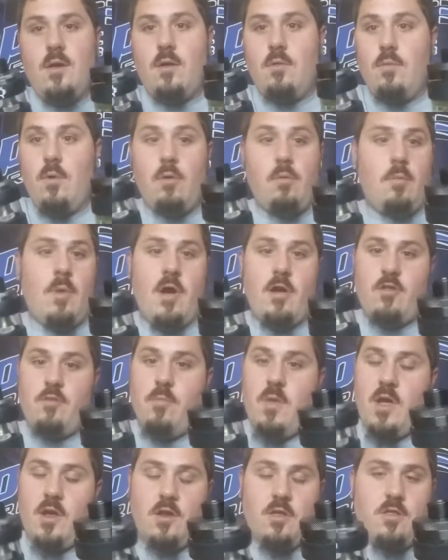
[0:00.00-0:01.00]
Aromamizer is
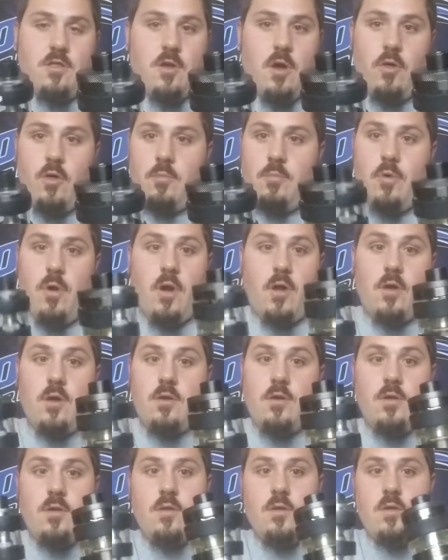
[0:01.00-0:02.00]
making a solid
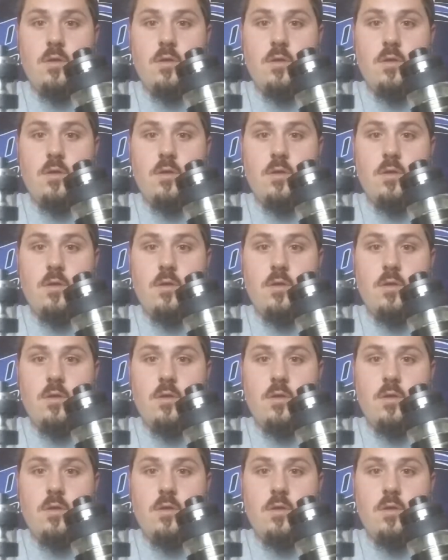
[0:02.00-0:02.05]
product.